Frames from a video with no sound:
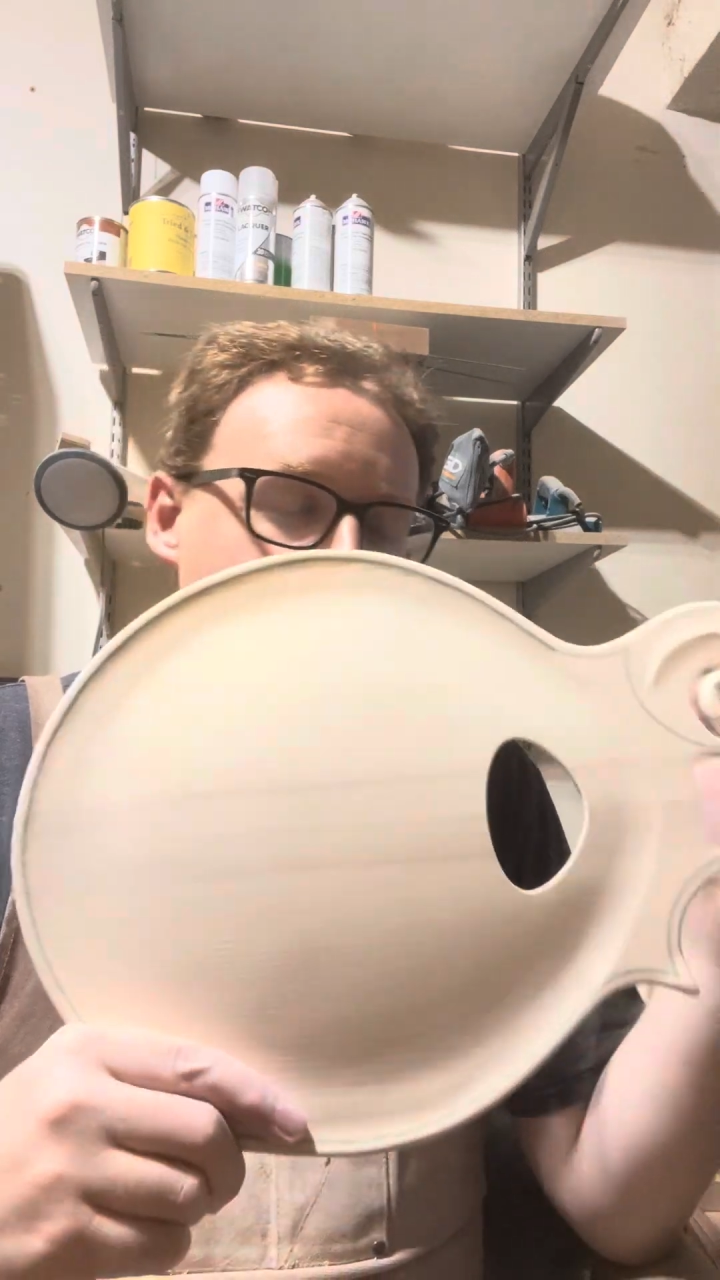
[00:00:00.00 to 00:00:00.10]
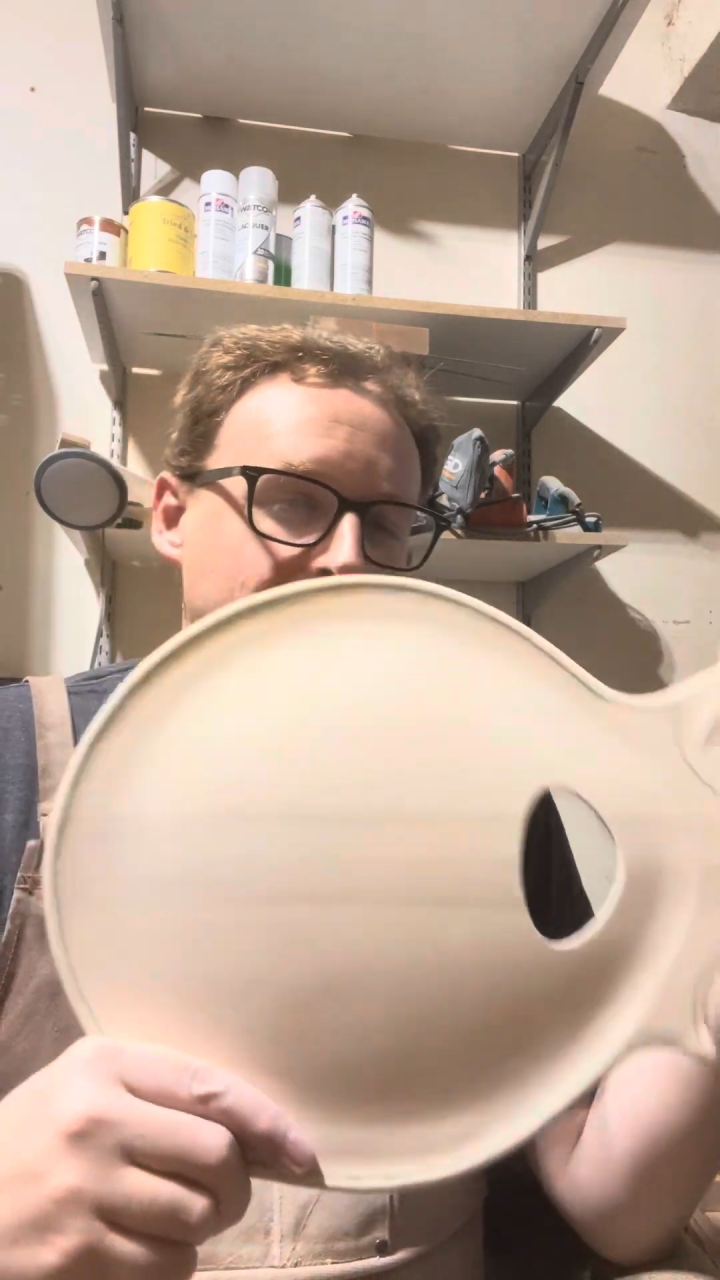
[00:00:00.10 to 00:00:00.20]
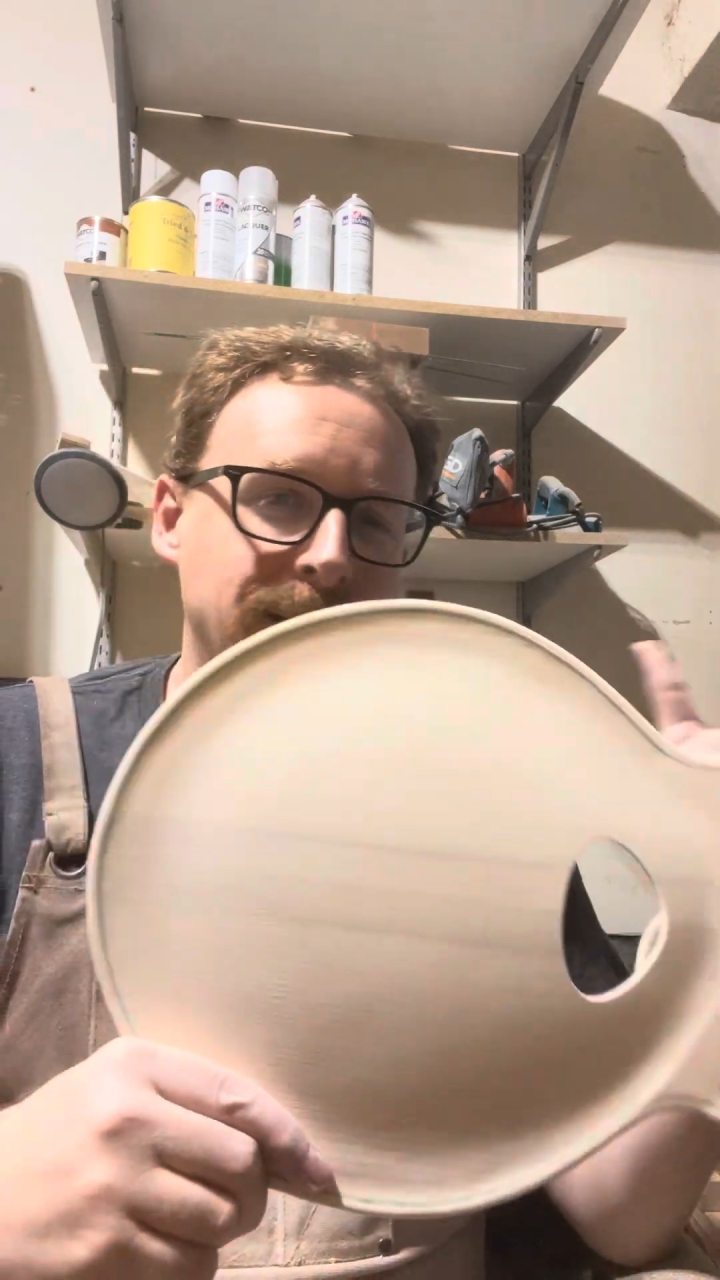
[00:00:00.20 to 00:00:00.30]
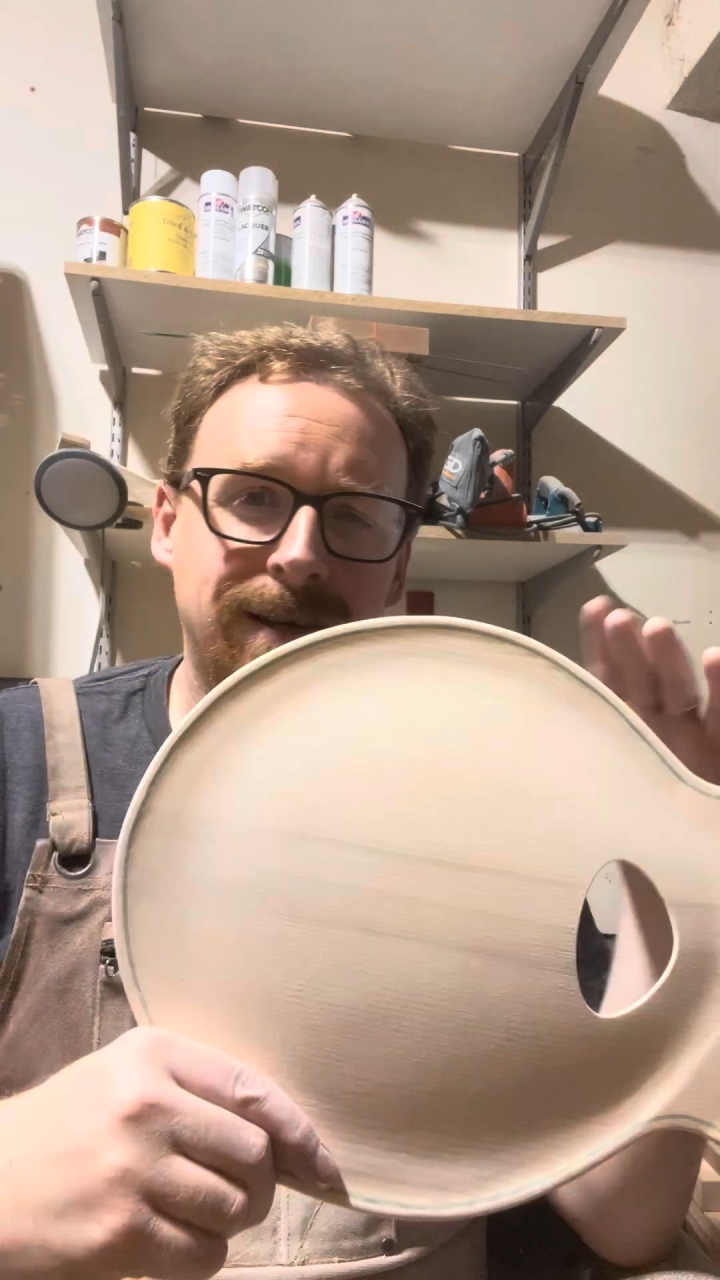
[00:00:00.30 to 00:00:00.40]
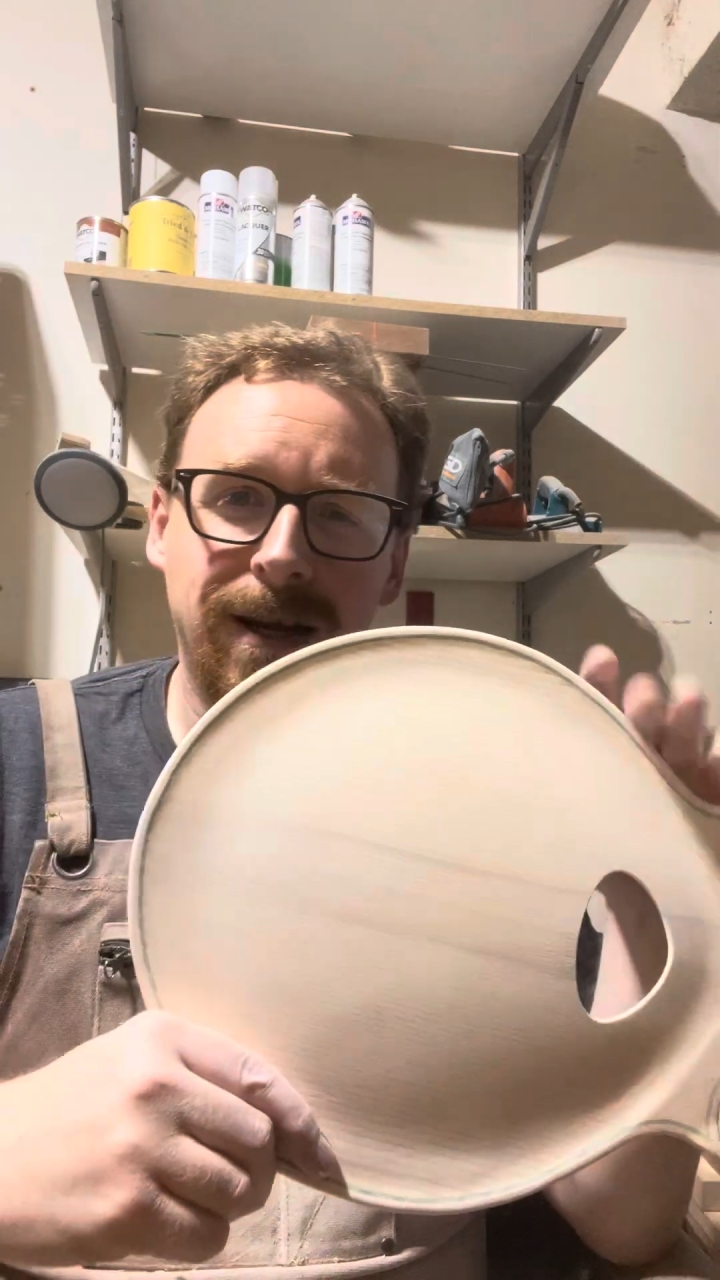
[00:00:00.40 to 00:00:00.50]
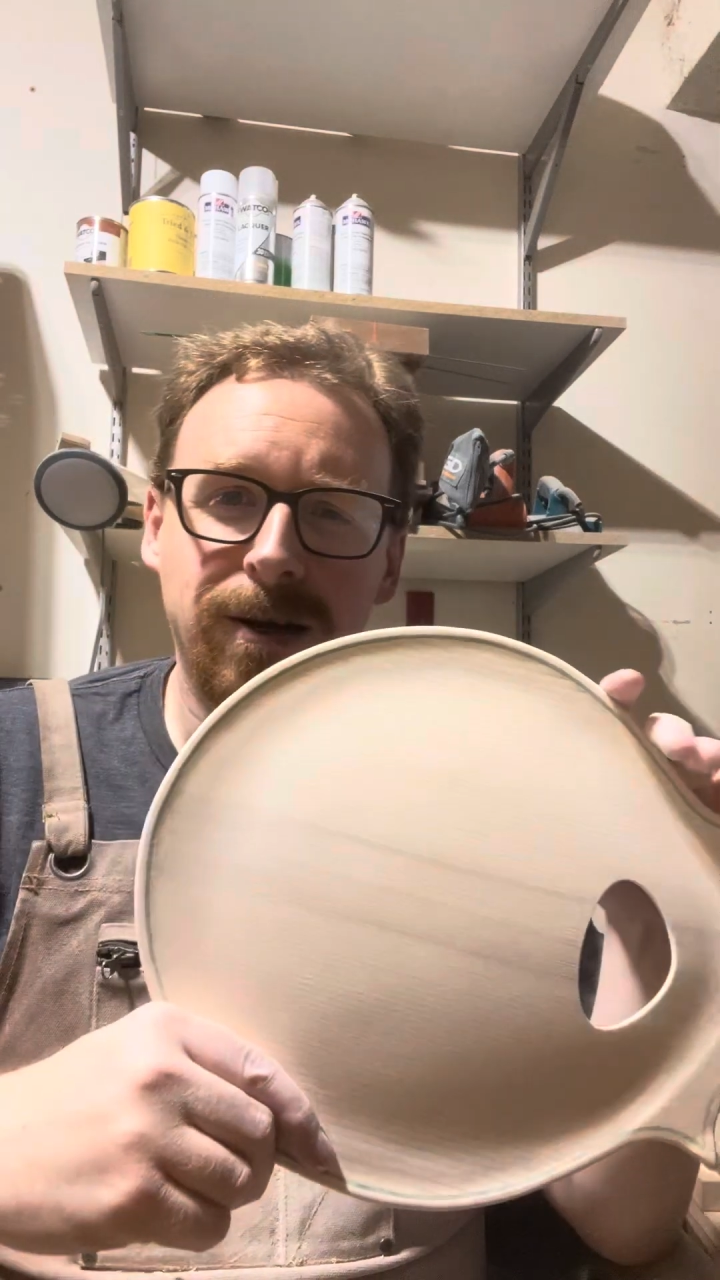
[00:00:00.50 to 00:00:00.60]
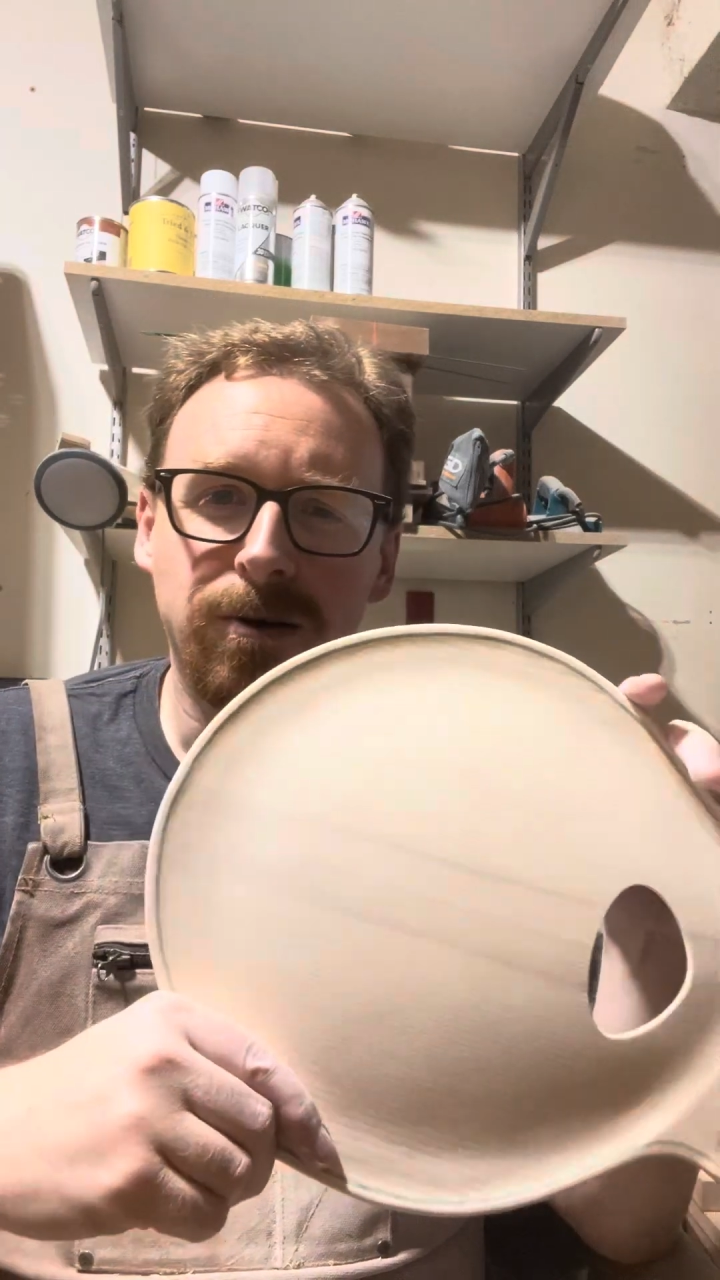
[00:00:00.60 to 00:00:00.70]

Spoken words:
That's kind of your